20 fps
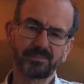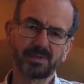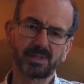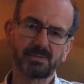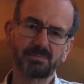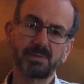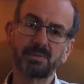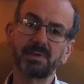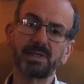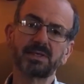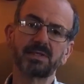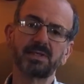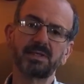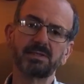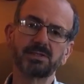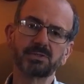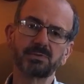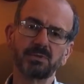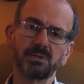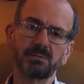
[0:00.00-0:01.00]
But we can
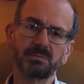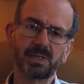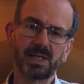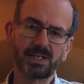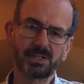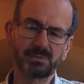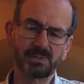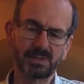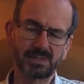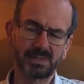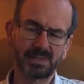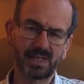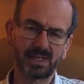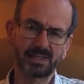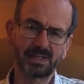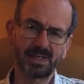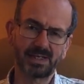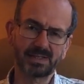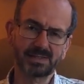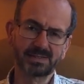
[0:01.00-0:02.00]
use swarm management
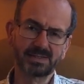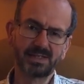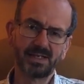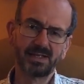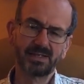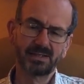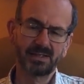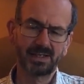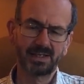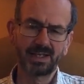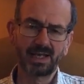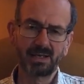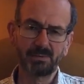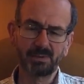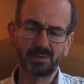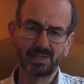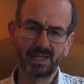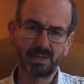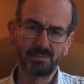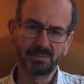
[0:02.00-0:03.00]
techniques that enable
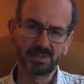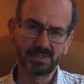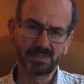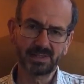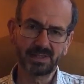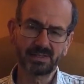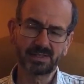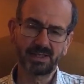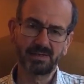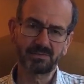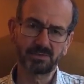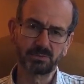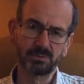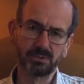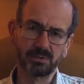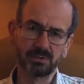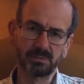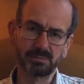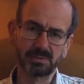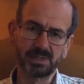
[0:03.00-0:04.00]
them to think they've
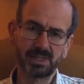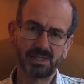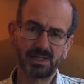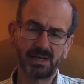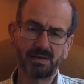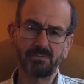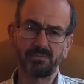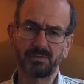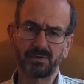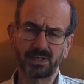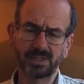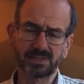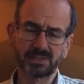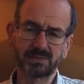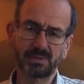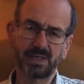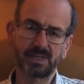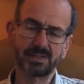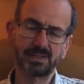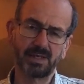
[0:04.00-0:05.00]
swarmed and for us to
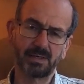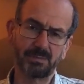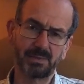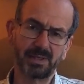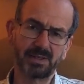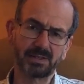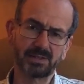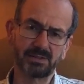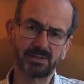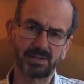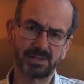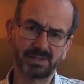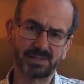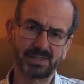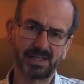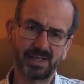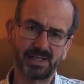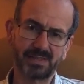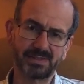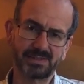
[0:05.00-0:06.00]
end up in a good
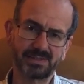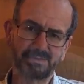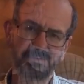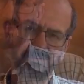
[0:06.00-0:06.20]
state.